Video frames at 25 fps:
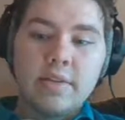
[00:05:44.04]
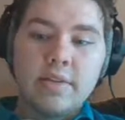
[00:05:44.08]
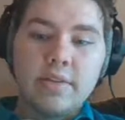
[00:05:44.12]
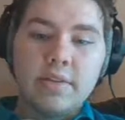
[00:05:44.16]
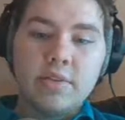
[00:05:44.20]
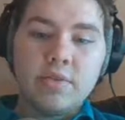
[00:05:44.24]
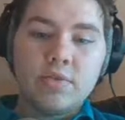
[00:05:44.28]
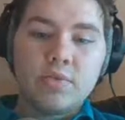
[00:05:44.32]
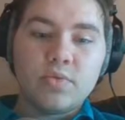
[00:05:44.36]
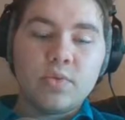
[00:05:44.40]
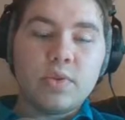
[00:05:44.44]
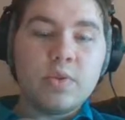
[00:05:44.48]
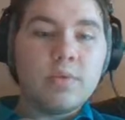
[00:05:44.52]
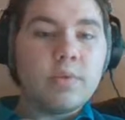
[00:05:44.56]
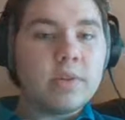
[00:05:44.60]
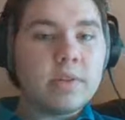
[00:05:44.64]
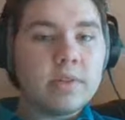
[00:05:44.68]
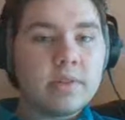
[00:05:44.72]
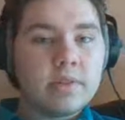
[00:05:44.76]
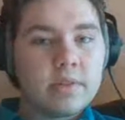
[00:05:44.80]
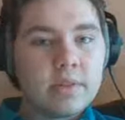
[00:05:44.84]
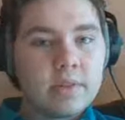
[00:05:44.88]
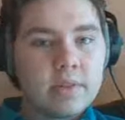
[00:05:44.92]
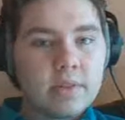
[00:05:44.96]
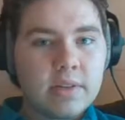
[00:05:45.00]
these
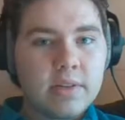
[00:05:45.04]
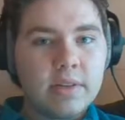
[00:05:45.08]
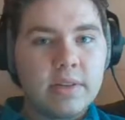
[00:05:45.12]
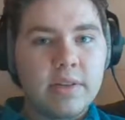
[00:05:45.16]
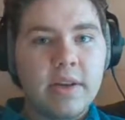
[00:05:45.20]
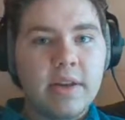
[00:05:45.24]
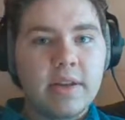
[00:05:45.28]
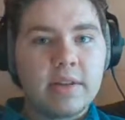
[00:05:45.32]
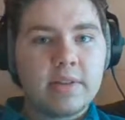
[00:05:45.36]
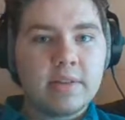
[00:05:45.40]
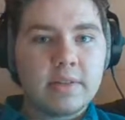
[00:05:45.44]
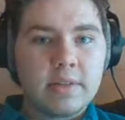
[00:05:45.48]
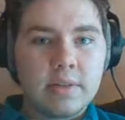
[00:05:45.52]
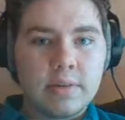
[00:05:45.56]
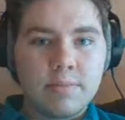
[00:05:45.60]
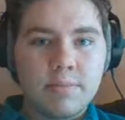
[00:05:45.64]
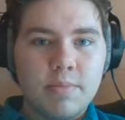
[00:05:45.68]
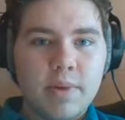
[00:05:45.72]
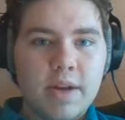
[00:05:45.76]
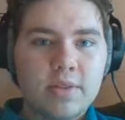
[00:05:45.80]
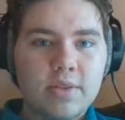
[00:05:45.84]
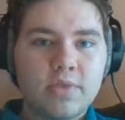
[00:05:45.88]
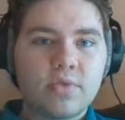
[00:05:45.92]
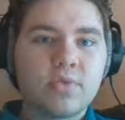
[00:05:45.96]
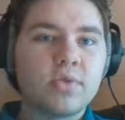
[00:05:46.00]
ruins and get
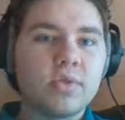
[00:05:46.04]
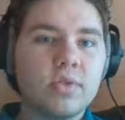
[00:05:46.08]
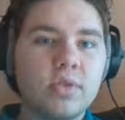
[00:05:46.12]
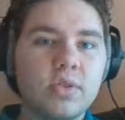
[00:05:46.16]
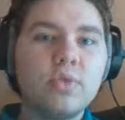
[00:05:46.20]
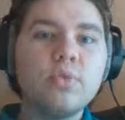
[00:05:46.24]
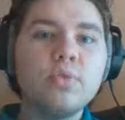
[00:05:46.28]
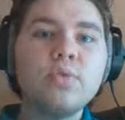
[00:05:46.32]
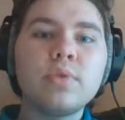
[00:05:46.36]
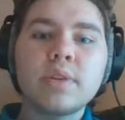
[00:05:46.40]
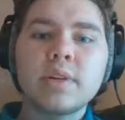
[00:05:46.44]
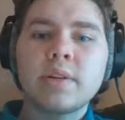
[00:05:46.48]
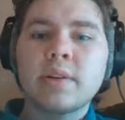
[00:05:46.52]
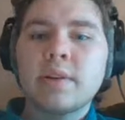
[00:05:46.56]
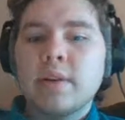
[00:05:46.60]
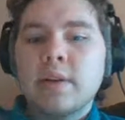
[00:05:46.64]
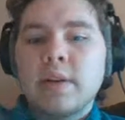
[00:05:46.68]
some extra loot,